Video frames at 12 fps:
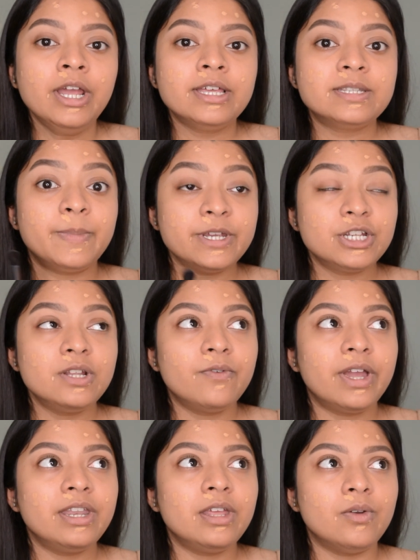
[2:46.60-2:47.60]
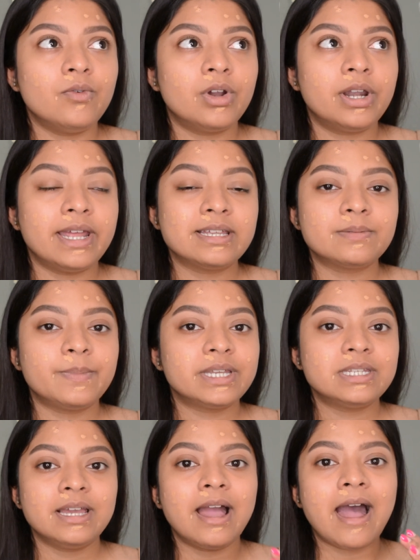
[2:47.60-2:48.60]
especially when you are
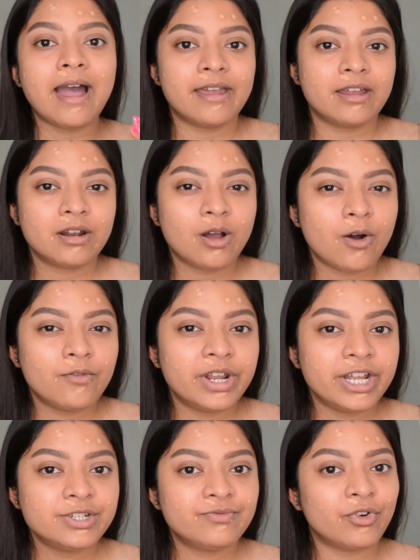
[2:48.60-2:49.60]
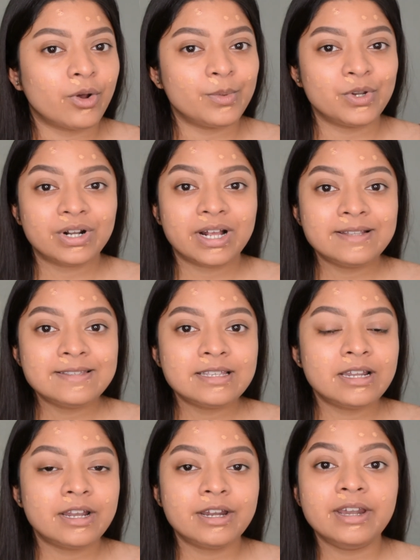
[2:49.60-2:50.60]
expecting higher coverage from your
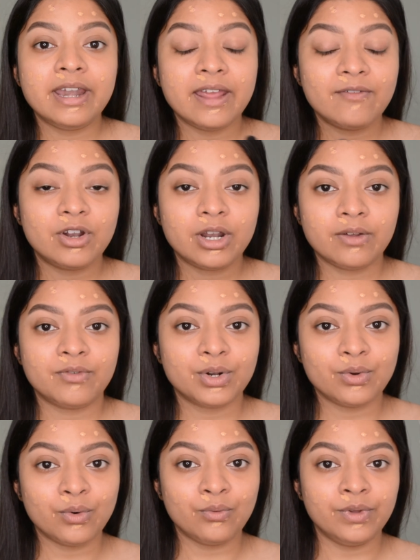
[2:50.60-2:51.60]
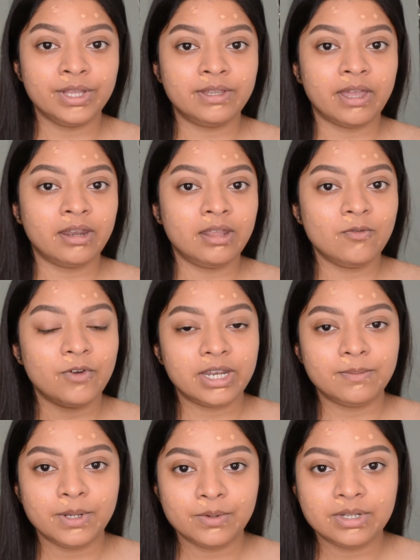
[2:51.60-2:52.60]
concealer. Never ever go with any
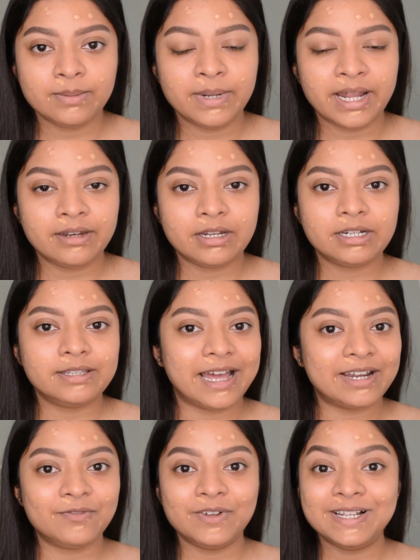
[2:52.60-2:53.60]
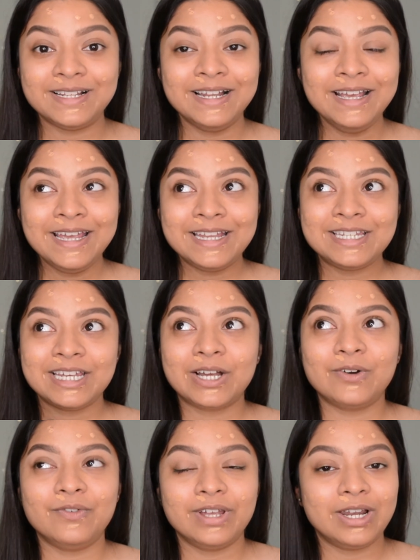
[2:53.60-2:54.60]
wet beauty blender. That will take
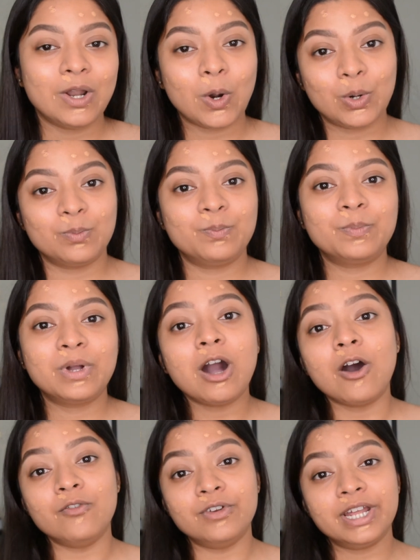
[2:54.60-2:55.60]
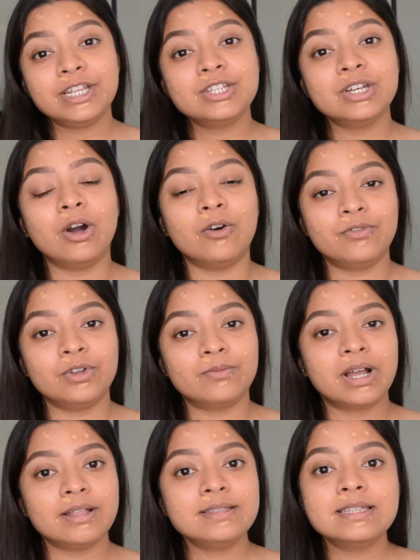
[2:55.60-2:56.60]
away a lot of coverage of your
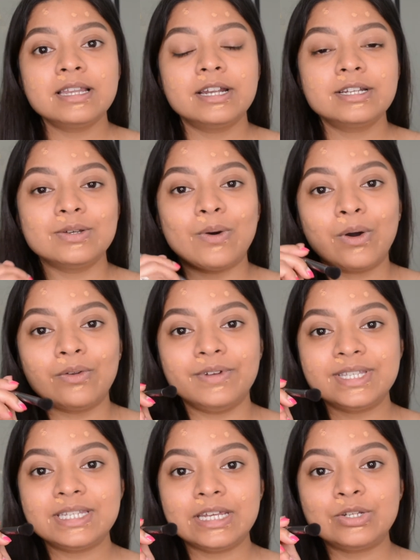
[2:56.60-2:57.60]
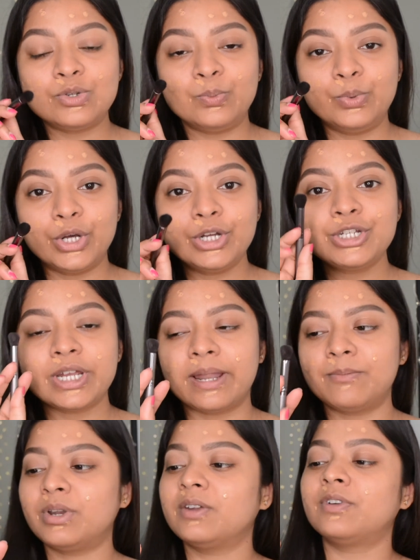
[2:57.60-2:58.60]
concealer. So always stick to brush,
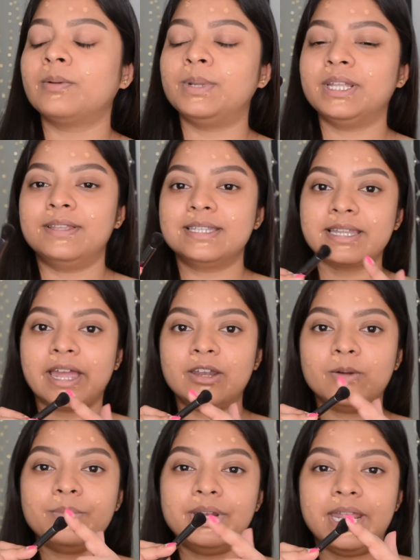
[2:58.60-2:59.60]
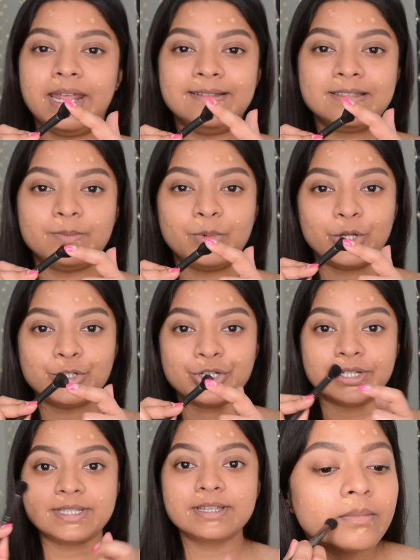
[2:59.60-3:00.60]
and preferably this kind of dense
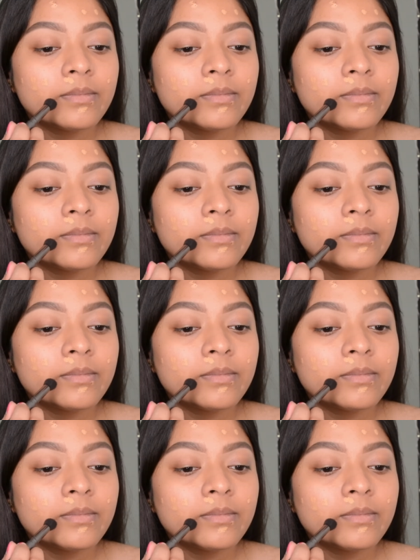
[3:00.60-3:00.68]
brushes.